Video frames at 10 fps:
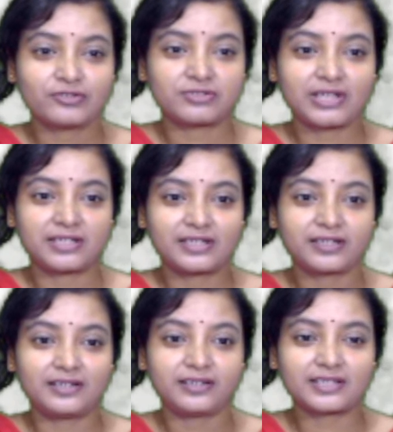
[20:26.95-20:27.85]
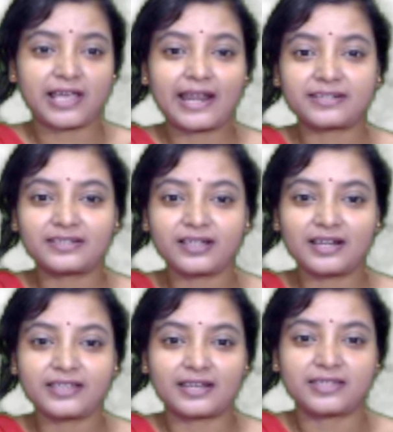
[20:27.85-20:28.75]
So Chanticleer is the character.
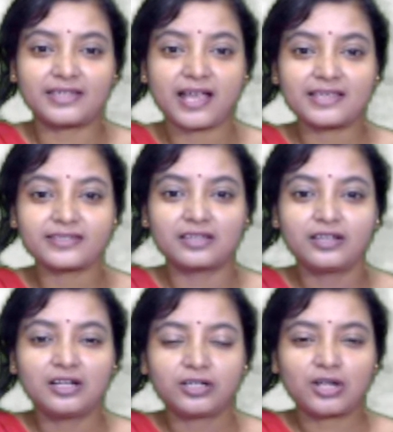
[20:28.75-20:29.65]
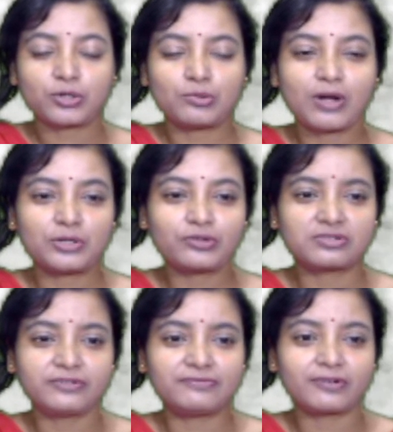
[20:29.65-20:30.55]
Here he has not 1, 2,
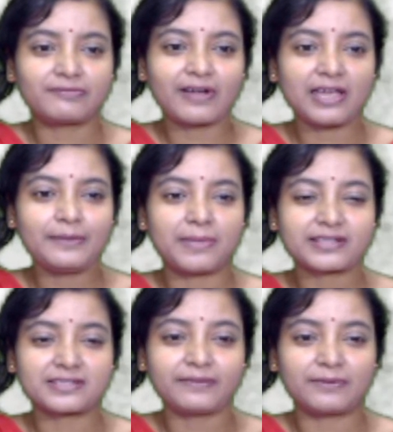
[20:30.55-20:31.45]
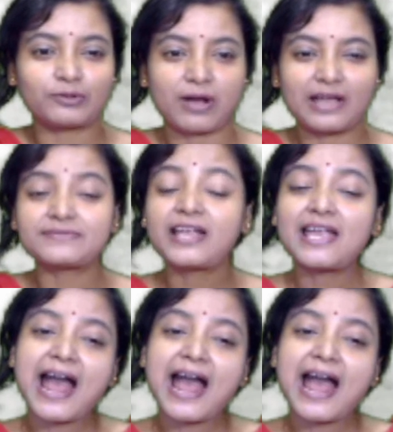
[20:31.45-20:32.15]
3, 4, 5, but 7 wives,